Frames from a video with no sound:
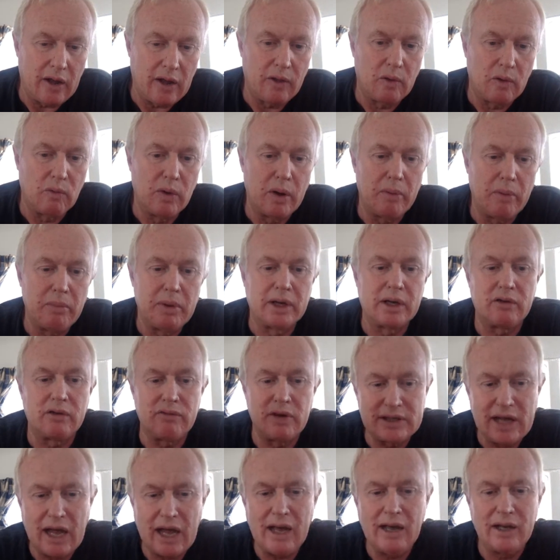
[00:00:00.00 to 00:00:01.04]
woman
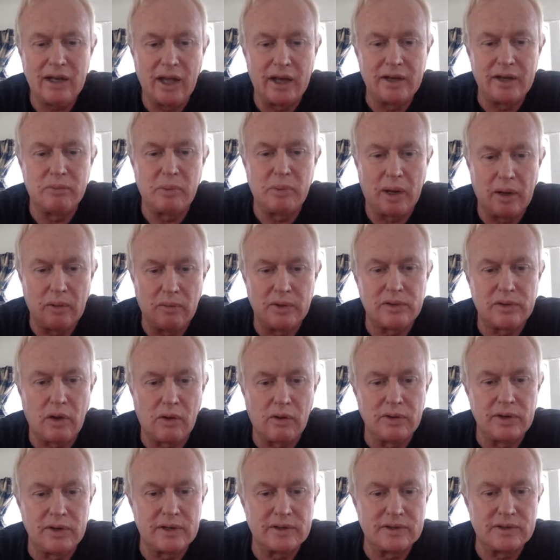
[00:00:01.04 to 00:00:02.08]
can retaliate by
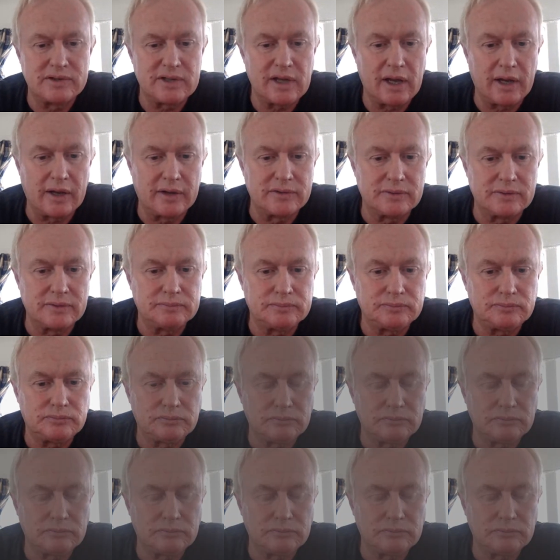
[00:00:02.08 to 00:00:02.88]
withholding sex.